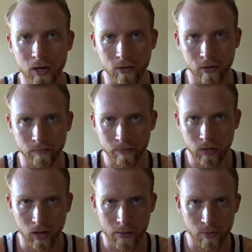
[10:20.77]
powder,
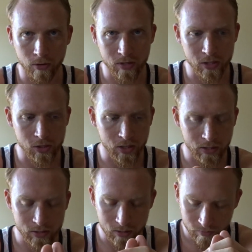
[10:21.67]
protein
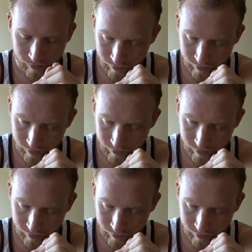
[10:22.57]
shakes.